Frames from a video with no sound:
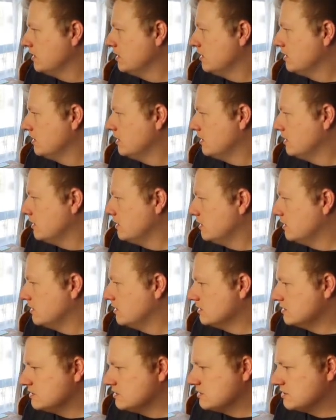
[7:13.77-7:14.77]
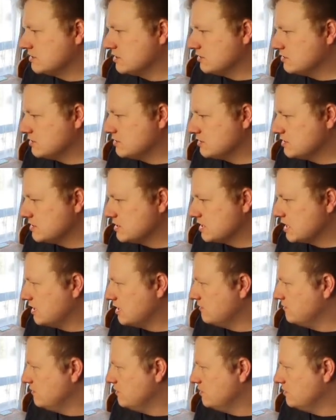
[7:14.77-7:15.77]
Just go to the
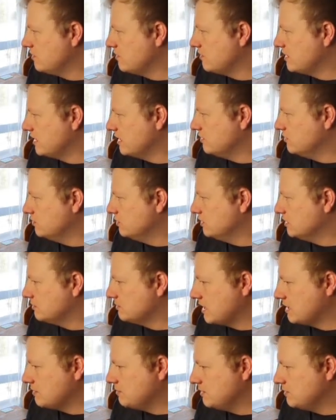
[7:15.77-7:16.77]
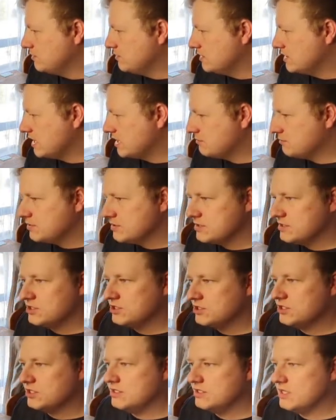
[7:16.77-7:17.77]
side view. Alright, cool, I'm happy with that
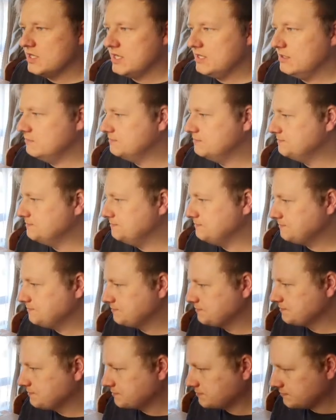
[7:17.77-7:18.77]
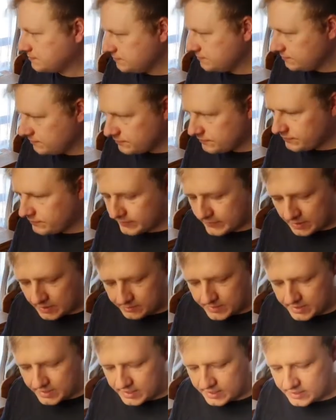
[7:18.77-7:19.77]
position there. I'm
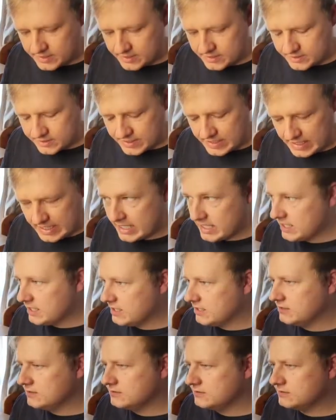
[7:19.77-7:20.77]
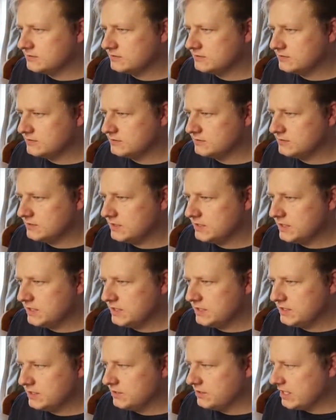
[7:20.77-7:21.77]
gonna say,
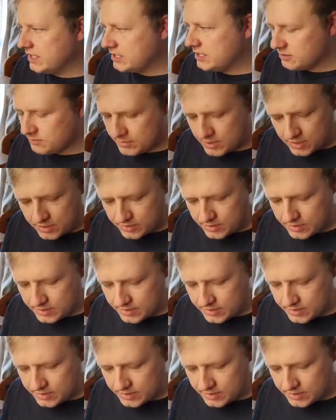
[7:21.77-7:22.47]
go to edit mode,